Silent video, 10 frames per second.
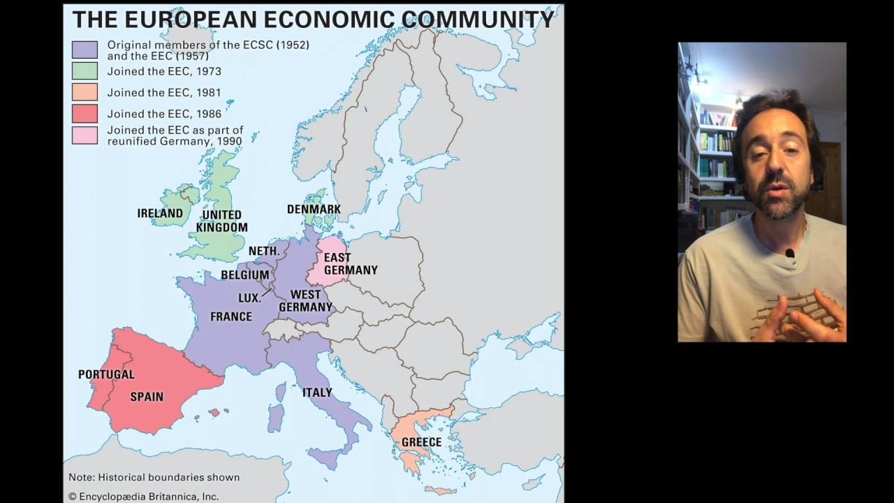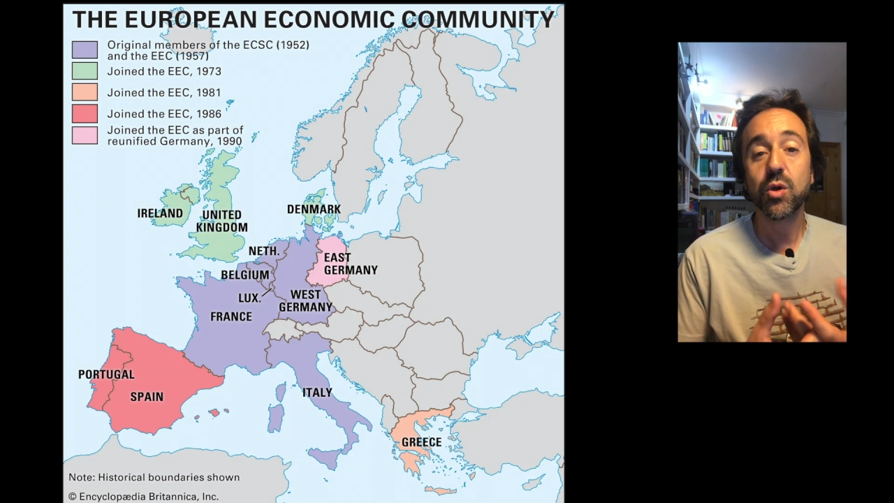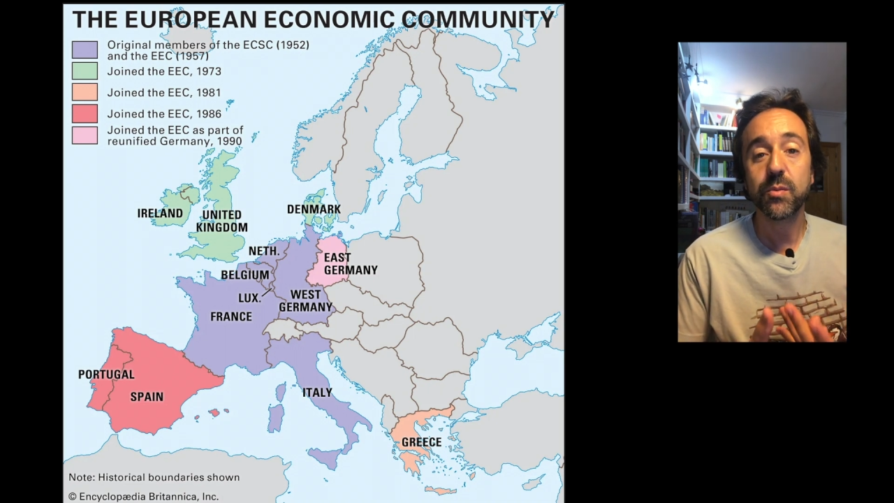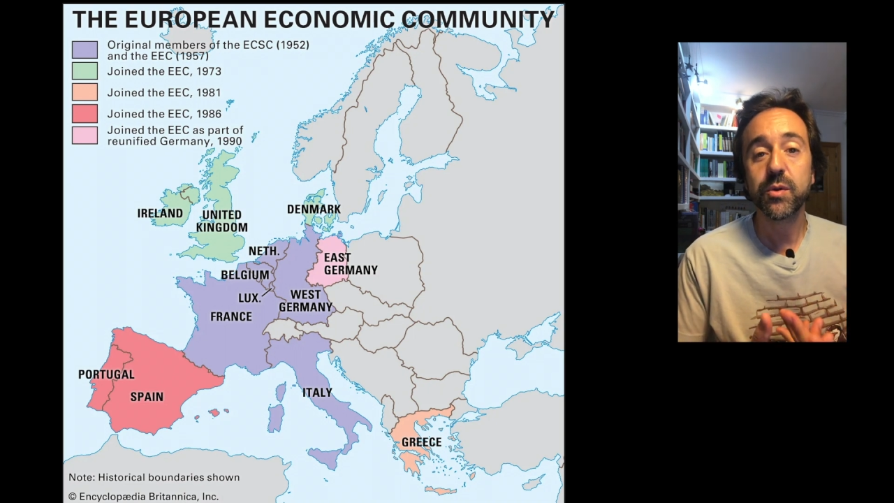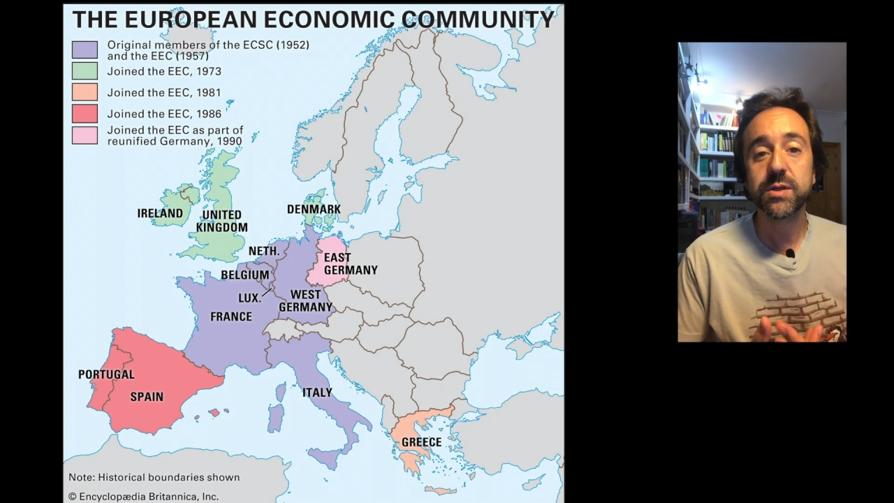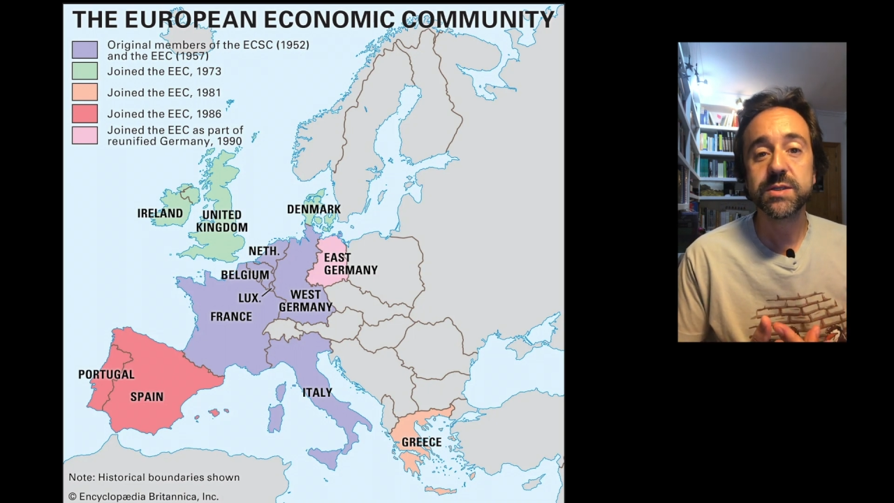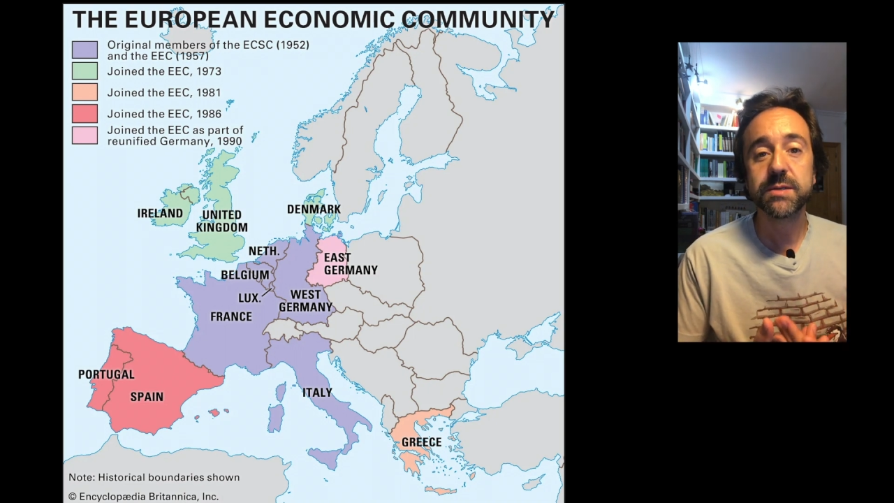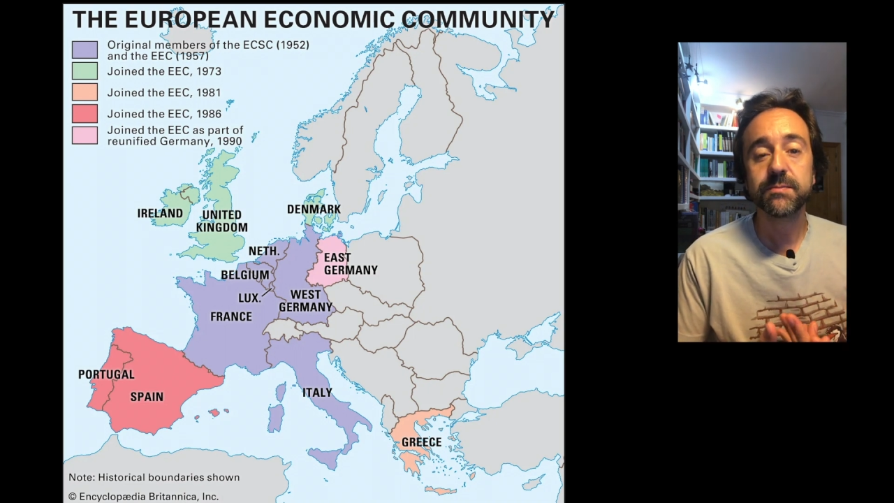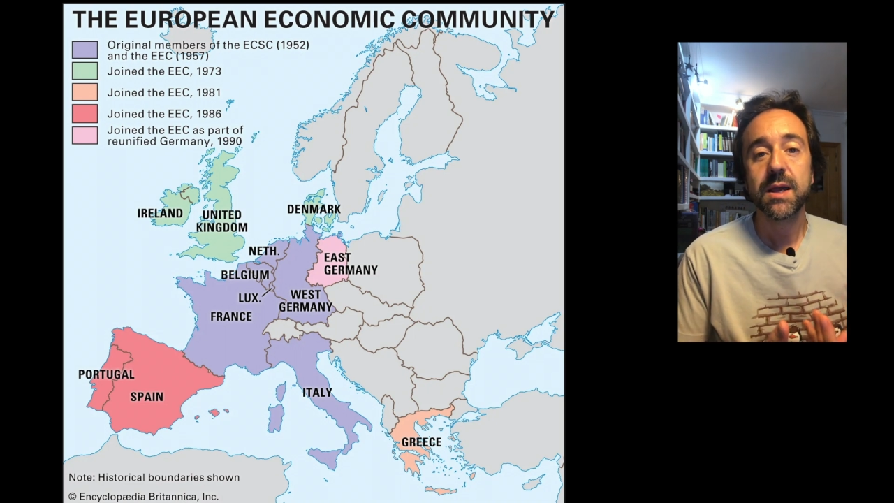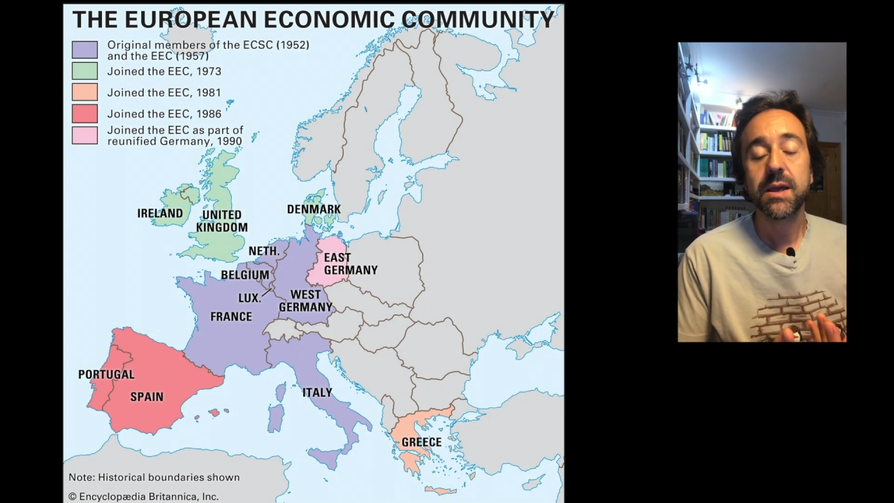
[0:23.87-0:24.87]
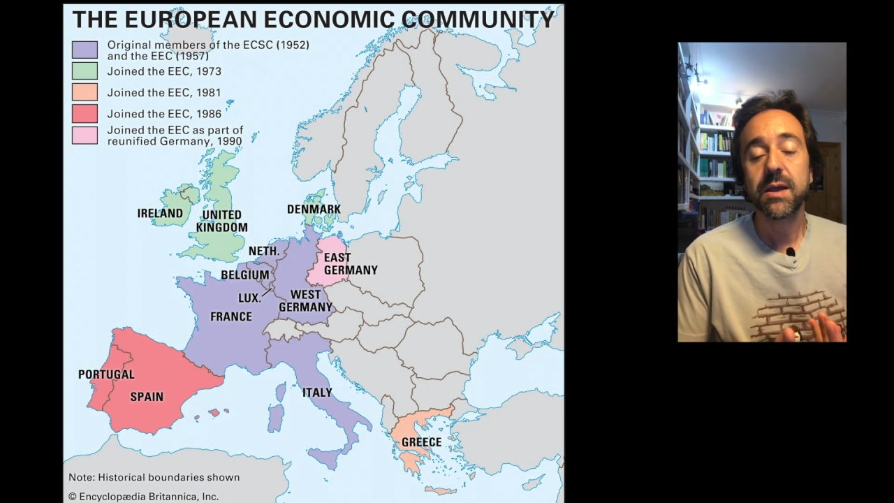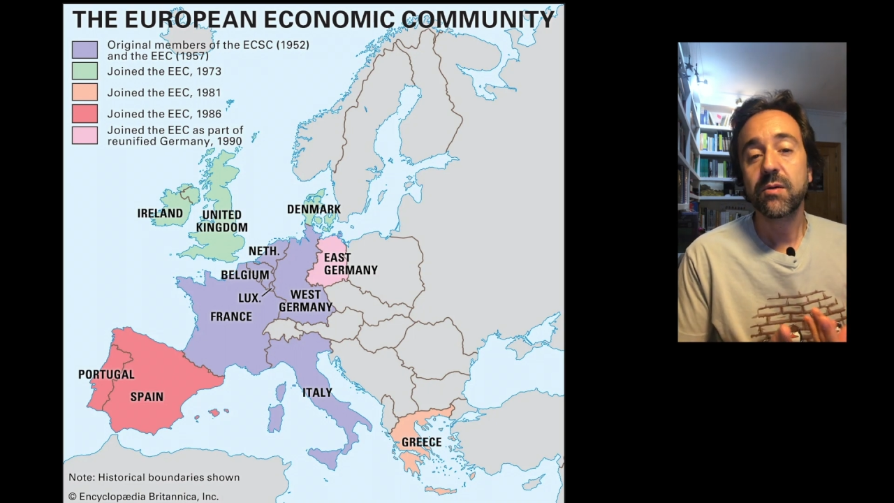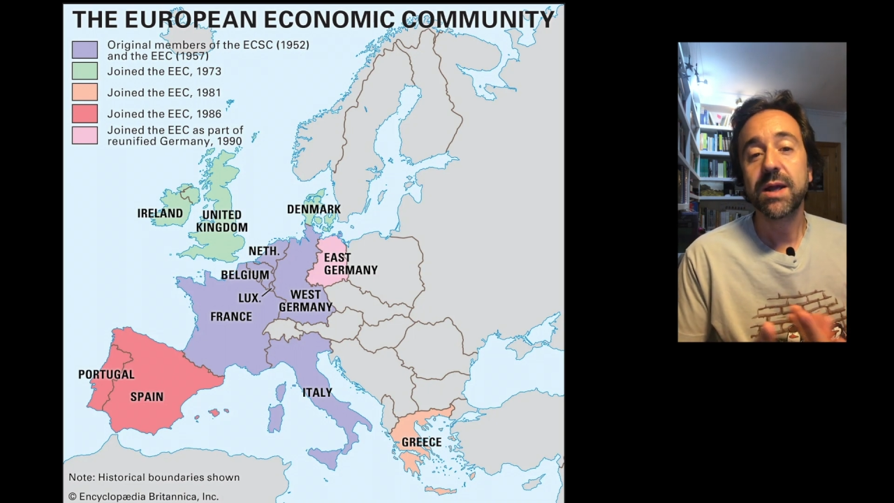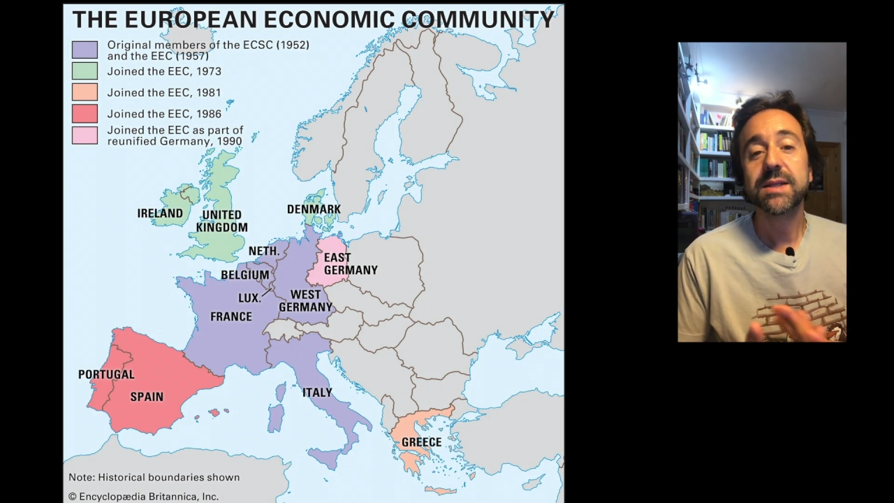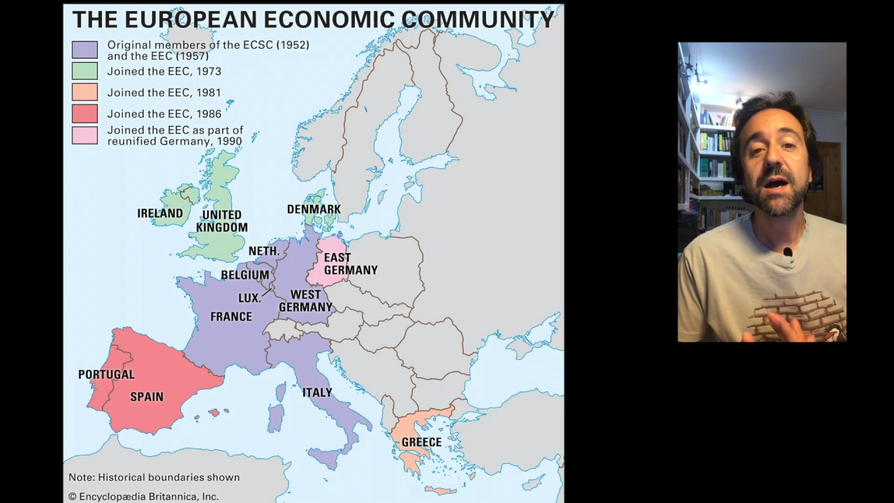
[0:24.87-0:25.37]
community
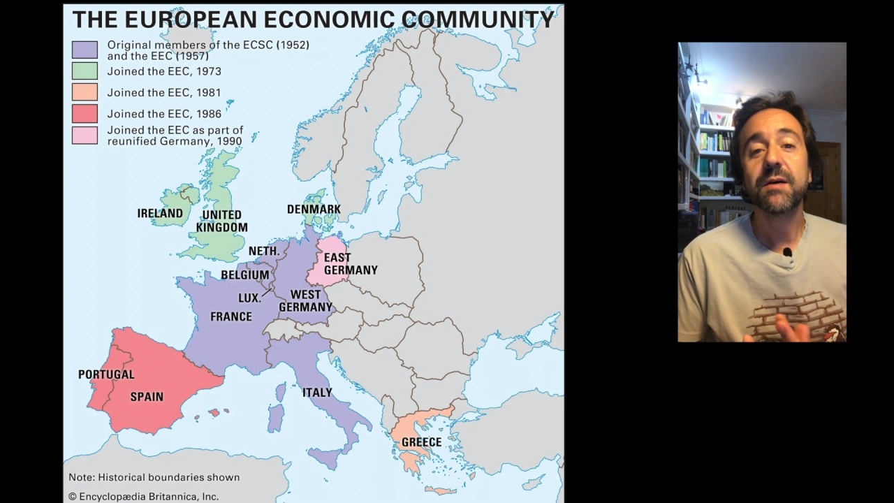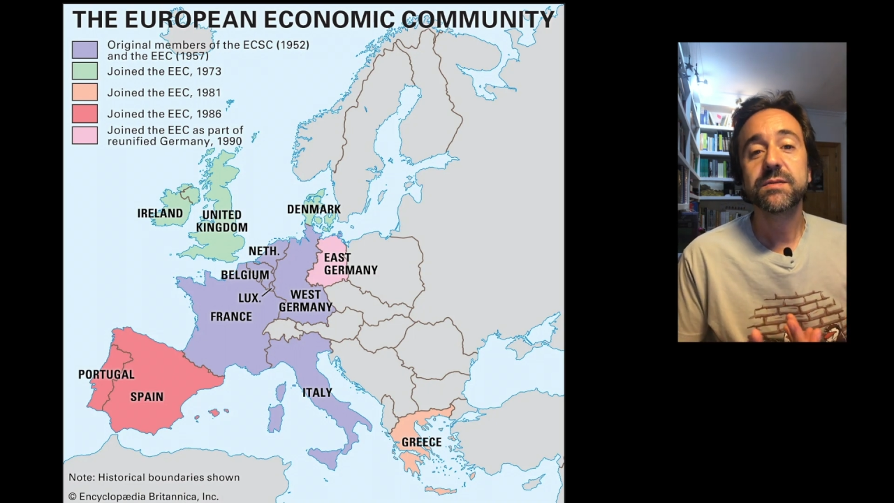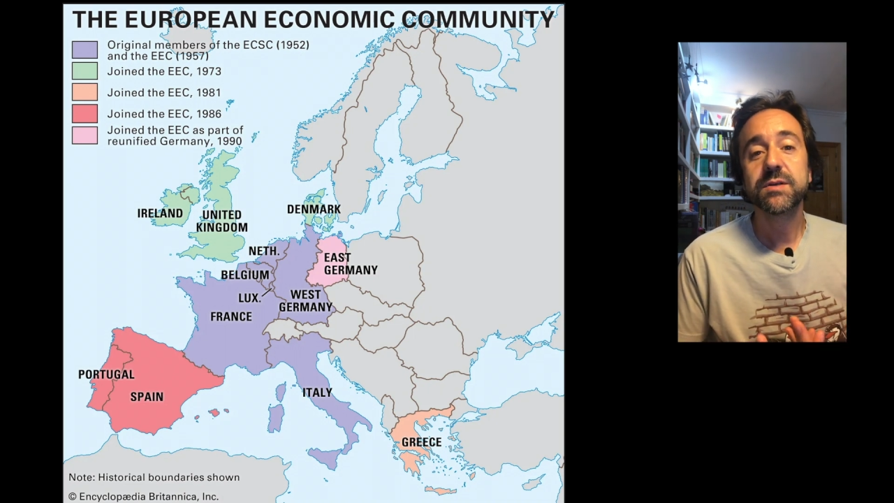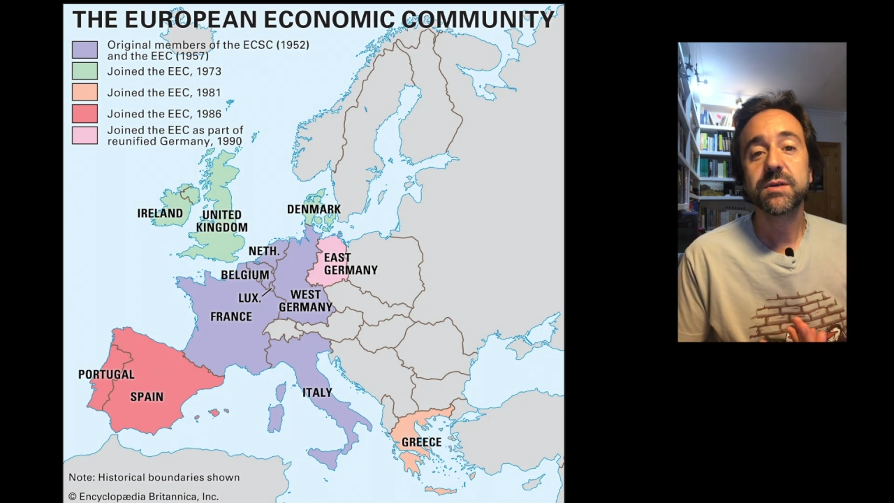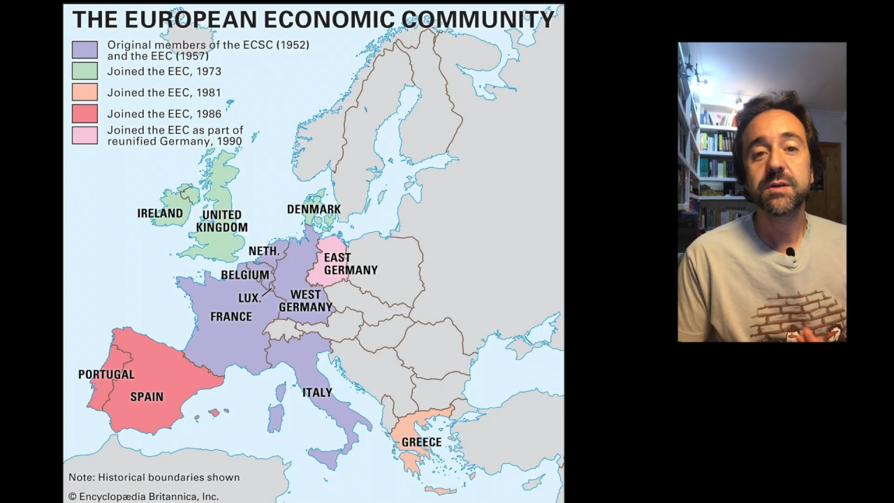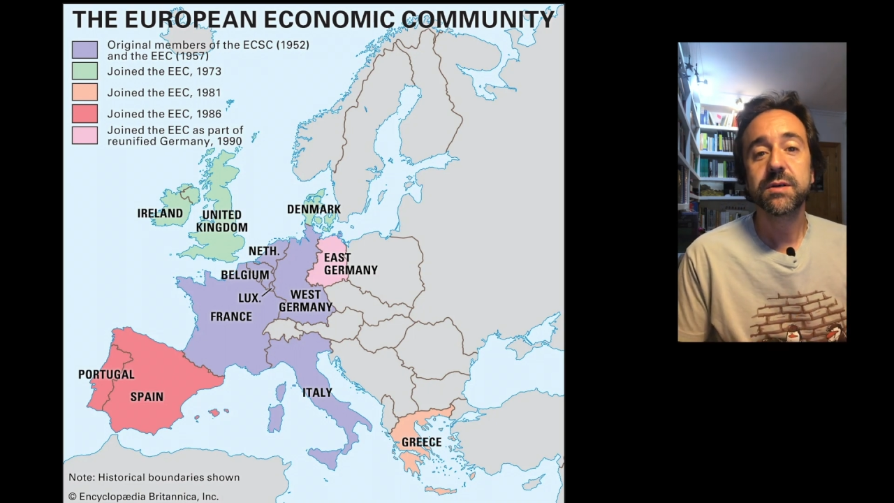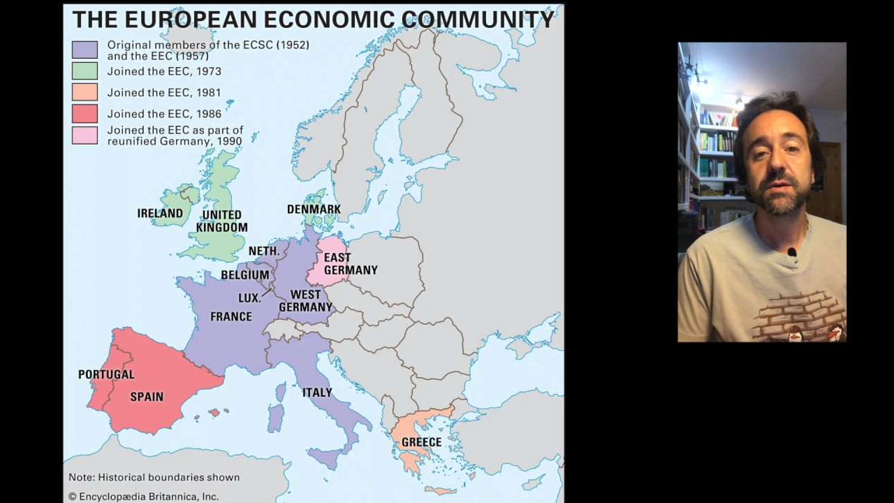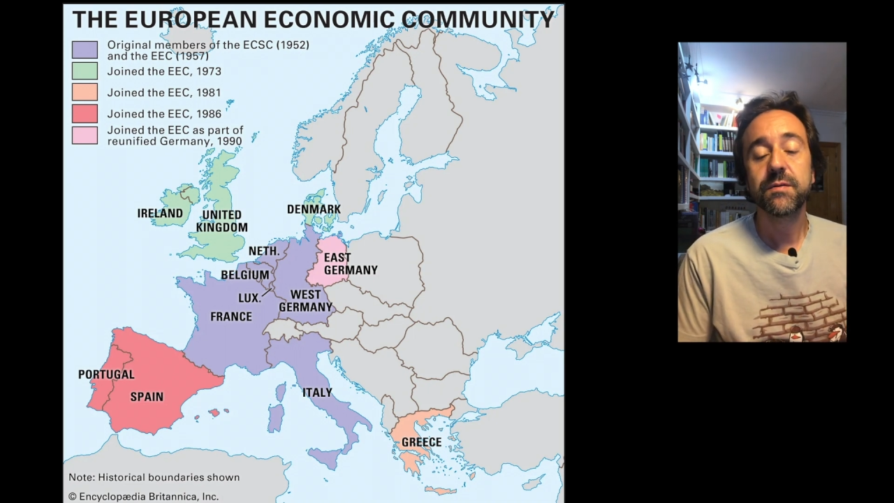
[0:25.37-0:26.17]
right after